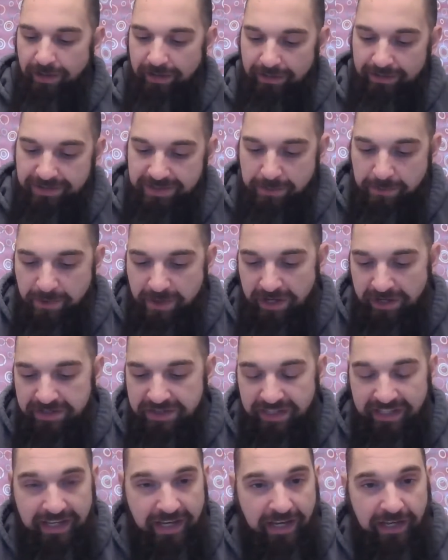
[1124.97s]
Some things,
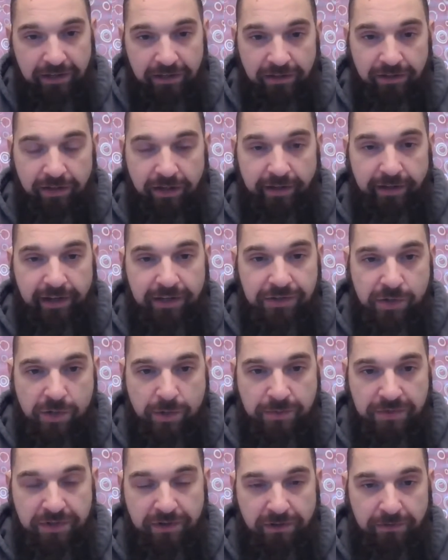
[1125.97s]
again, in
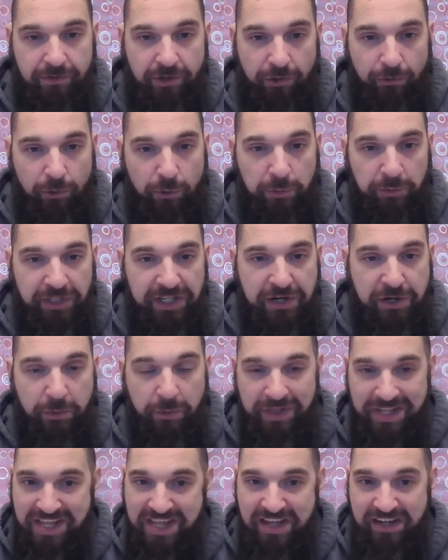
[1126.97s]
terms of the group leader
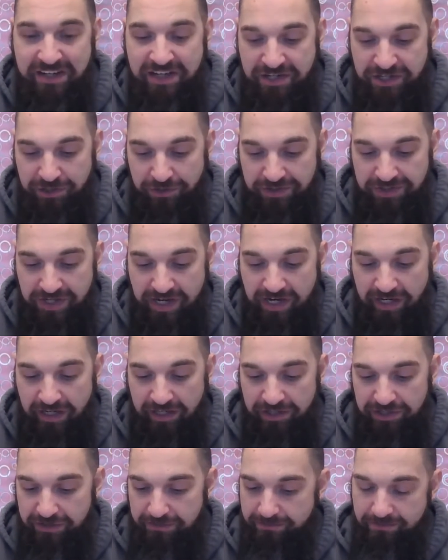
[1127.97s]
within that initial
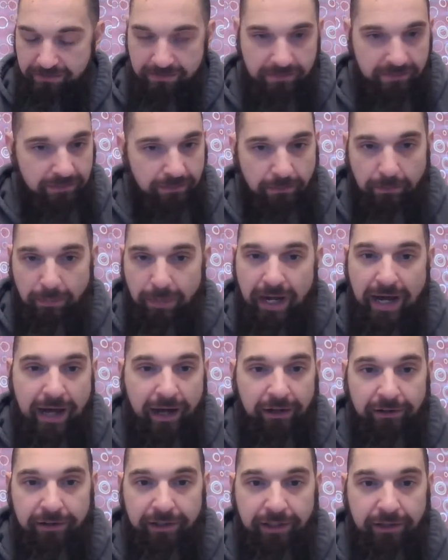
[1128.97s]
stage,
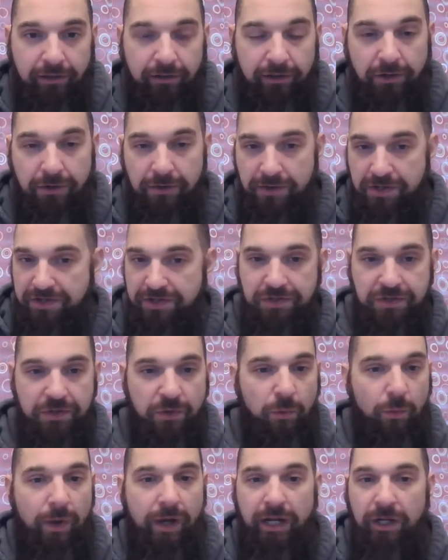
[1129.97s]
modeling, this is
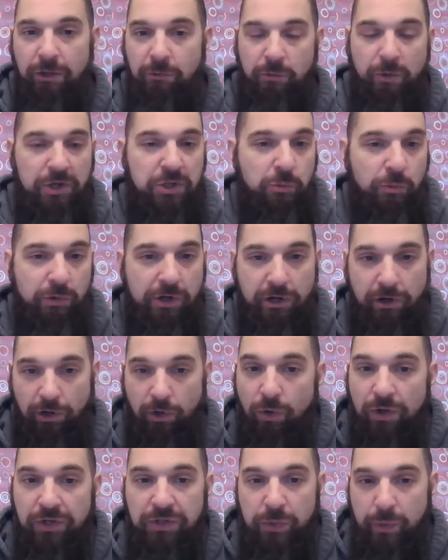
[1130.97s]
the way in which we are
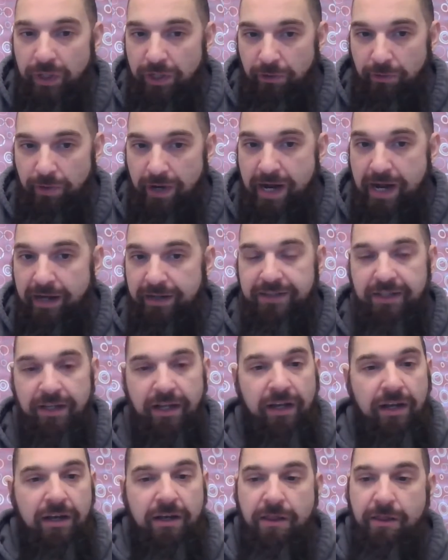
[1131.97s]
going to interact.
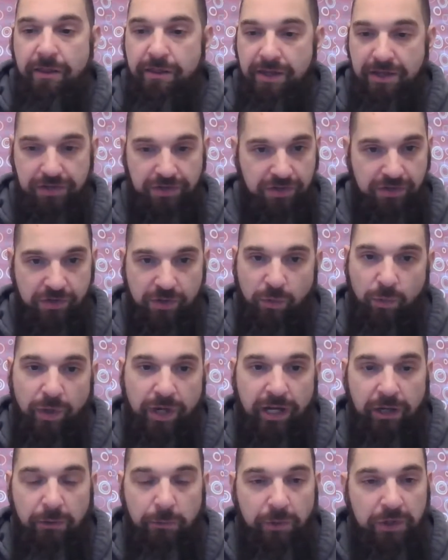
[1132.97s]
This is the
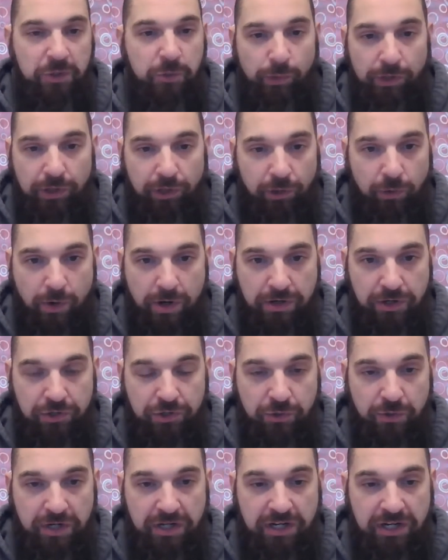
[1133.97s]
way in which we are going to
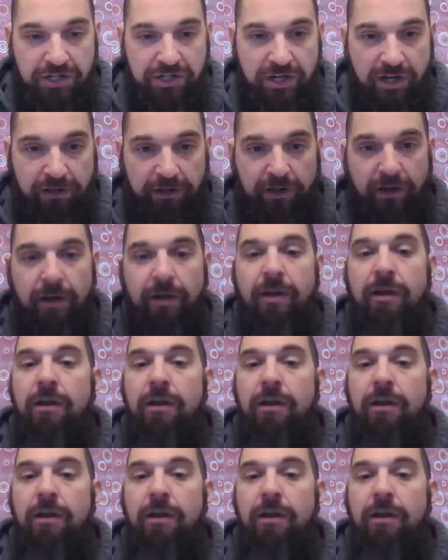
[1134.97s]
treat each other.